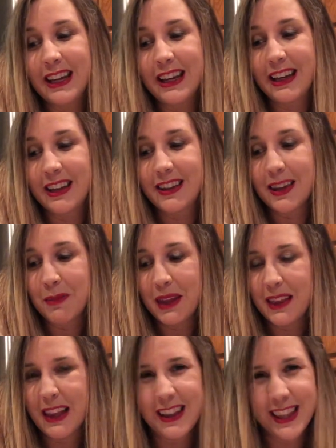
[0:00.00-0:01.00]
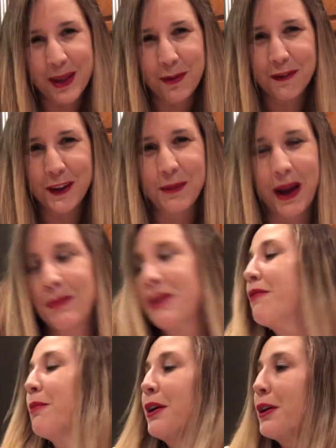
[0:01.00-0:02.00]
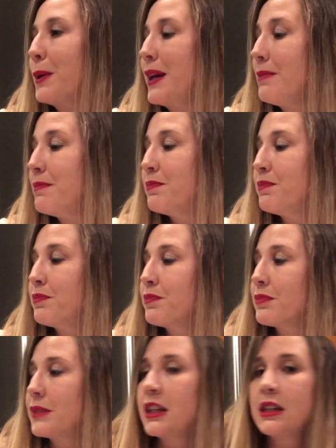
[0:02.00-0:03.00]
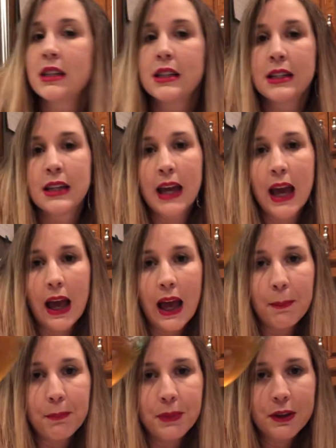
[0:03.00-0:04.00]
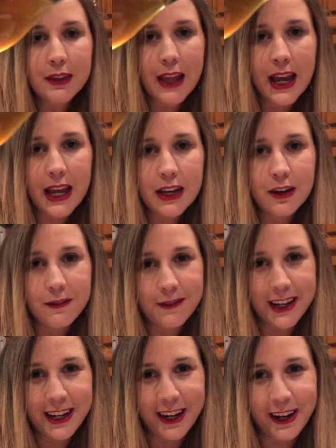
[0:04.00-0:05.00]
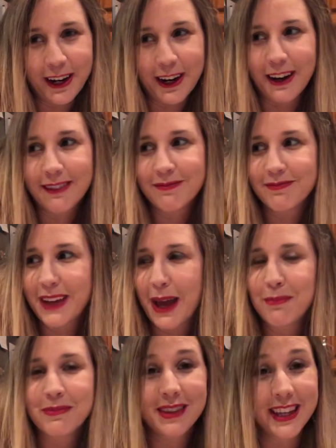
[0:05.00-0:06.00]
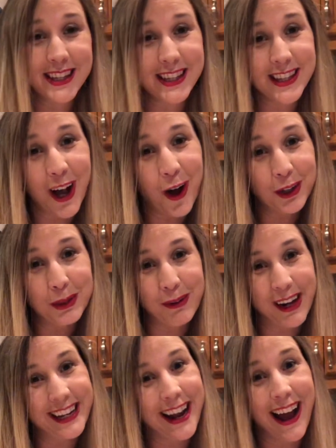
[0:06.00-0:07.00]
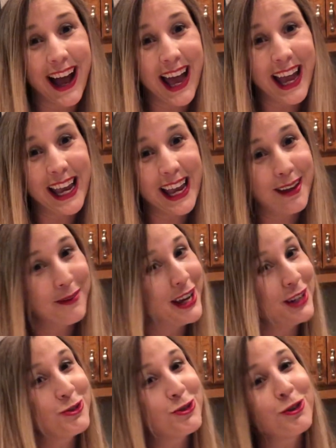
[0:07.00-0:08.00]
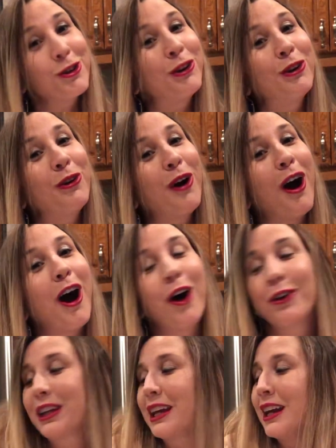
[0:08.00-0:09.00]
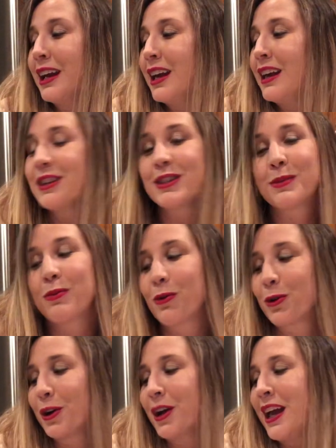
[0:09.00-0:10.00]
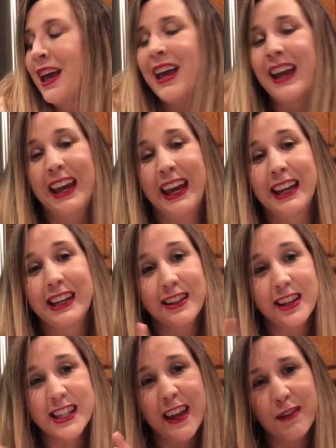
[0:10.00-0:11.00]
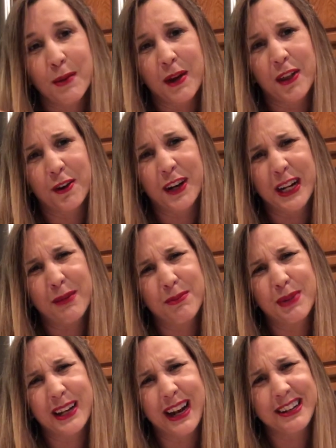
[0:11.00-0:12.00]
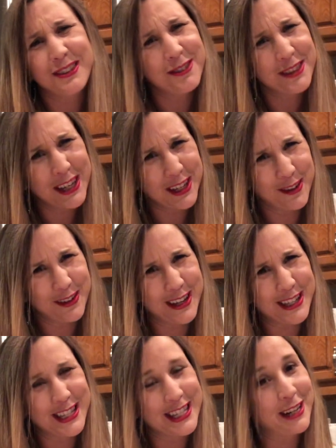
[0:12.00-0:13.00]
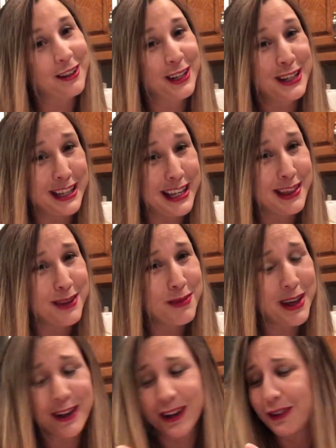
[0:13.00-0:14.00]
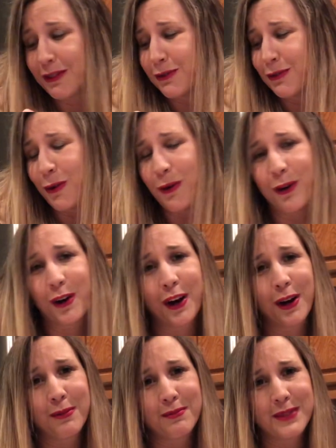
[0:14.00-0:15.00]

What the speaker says: is something that some of you might be familiar with. Apple cider vinegar. Yep, this is the Aldi brand. I am a true Aldi supporter. And it does have the mother in it, but I don't think you necessarily need the mother for